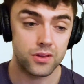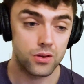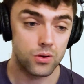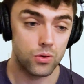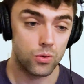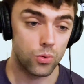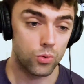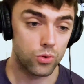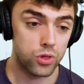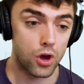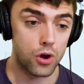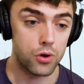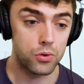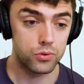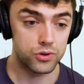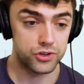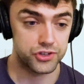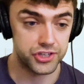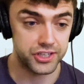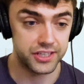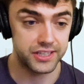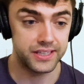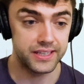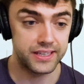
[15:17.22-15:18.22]
although
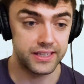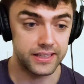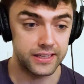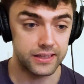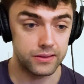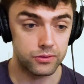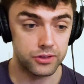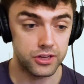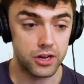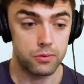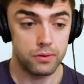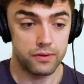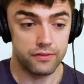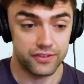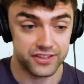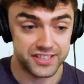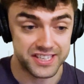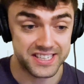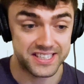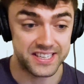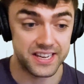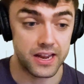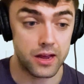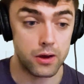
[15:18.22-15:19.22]
she, you know, we've
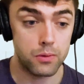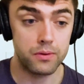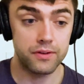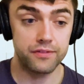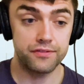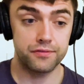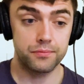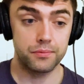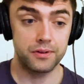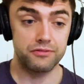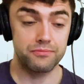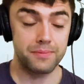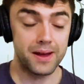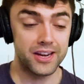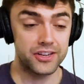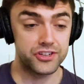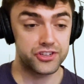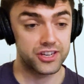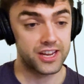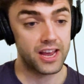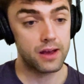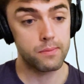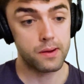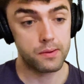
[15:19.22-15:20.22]
assisted her, we've managed
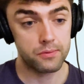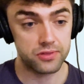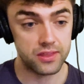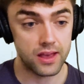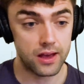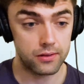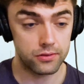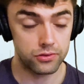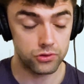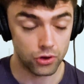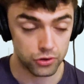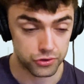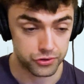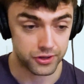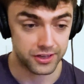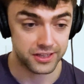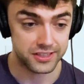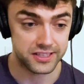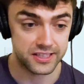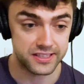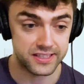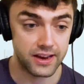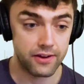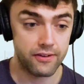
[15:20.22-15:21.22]
to get away with not doing
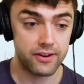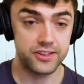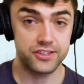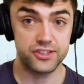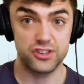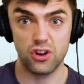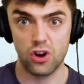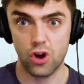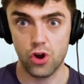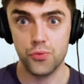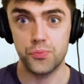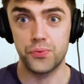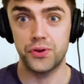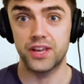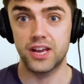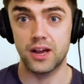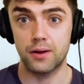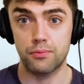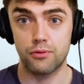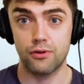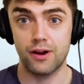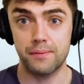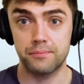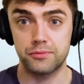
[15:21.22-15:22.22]
cesareans, not opening
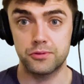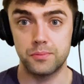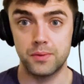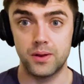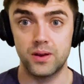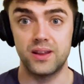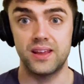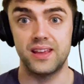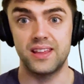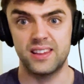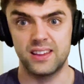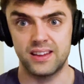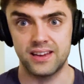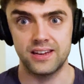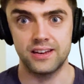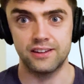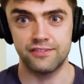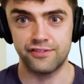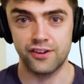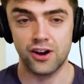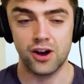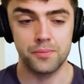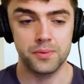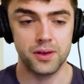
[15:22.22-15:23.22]
up her abdomen in a
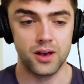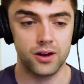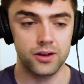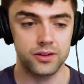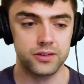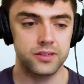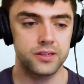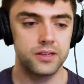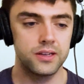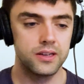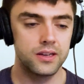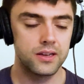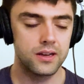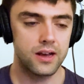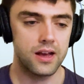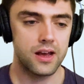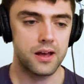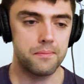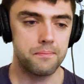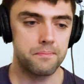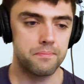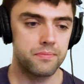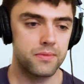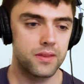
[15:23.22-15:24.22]
farmyard,
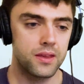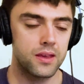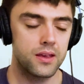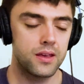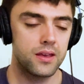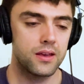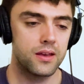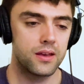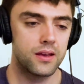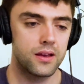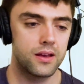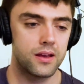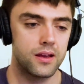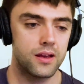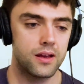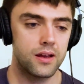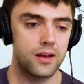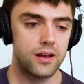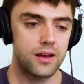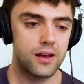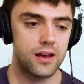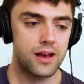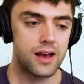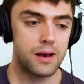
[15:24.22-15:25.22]
and
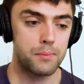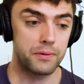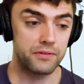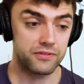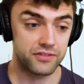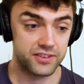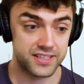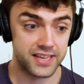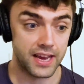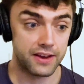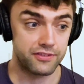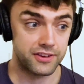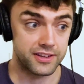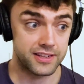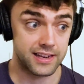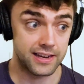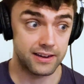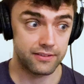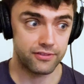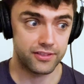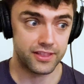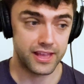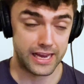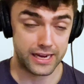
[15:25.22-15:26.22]
we've safely
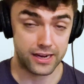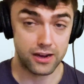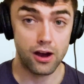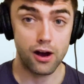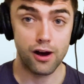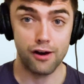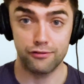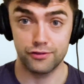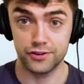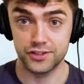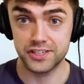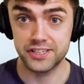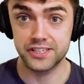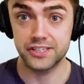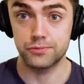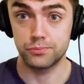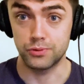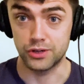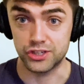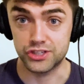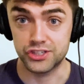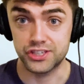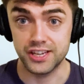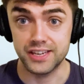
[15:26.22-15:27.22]
delivered that calf,
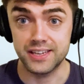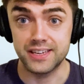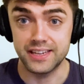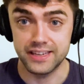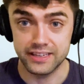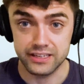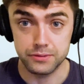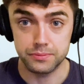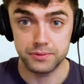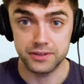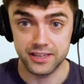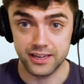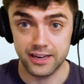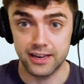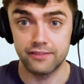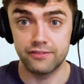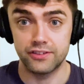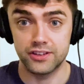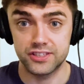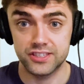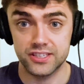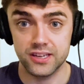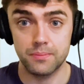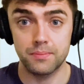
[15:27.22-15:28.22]
which did need to be
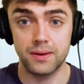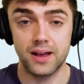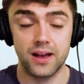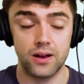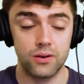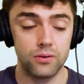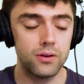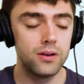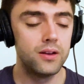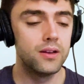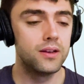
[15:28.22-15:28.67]
delivered somehow.